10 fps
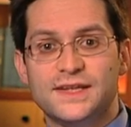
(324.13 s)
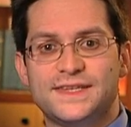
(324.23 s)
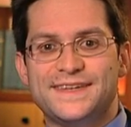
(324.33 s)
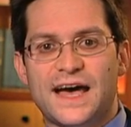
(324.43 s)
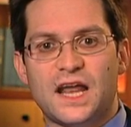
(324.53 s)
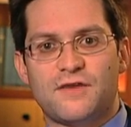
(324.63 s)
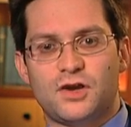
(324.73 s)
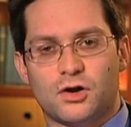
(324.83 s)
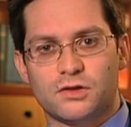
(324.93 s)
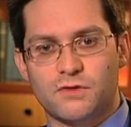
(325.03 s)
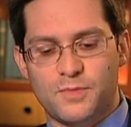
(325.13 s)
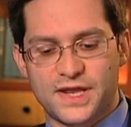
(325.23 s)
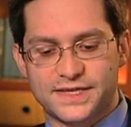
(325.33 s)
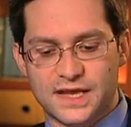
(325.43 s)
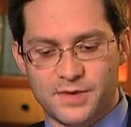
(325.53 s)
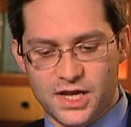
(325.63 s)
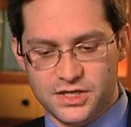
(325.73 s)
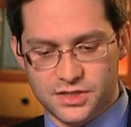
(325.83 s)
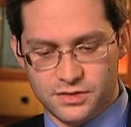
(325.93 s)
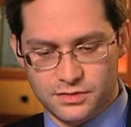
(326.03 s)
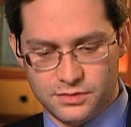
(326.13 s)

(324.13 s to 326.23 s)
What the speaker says: did not have an early repeat examination.